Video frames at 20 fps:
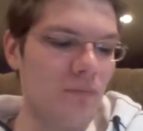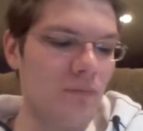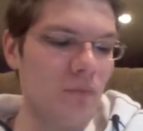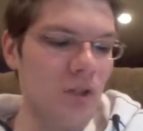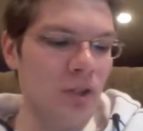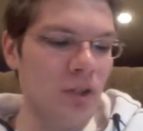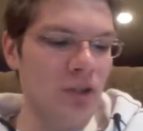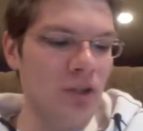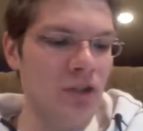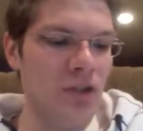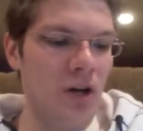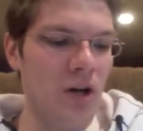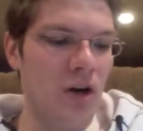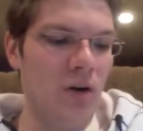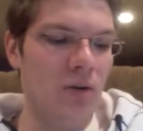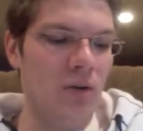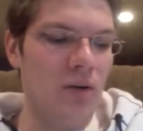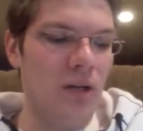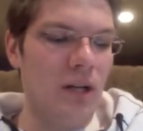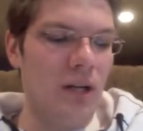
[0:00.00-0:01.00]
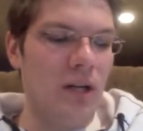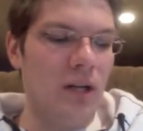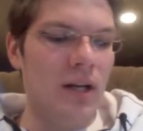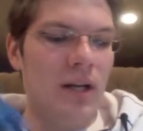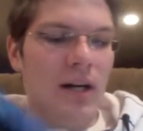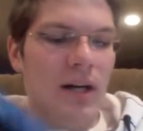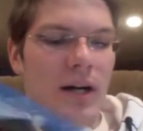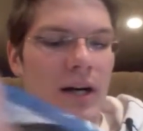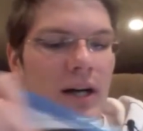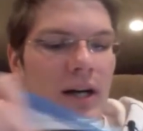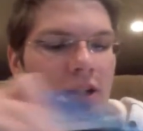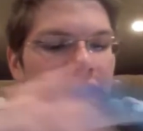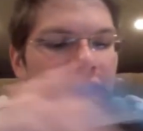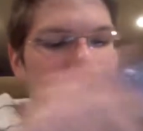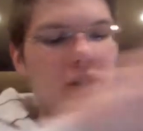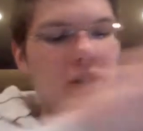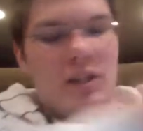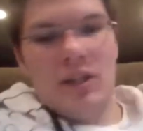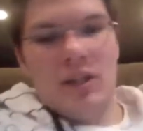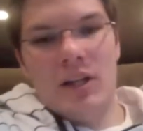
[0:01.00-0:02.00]
So
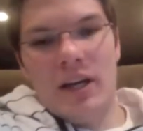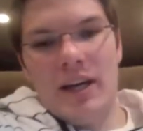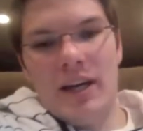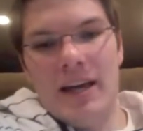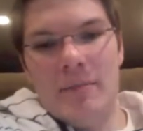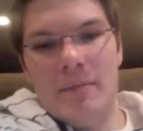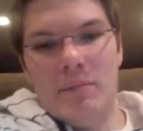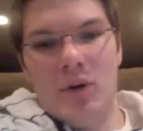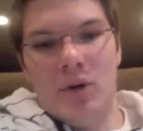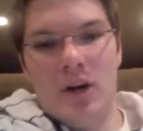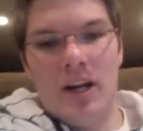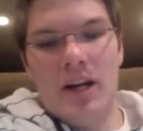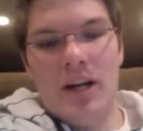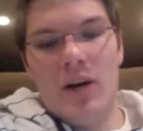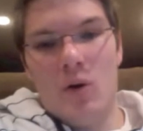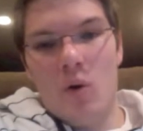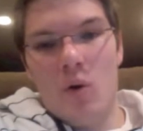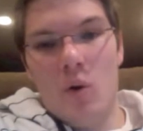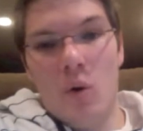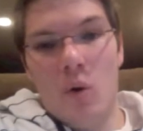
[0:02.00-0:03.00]
just to, again, put it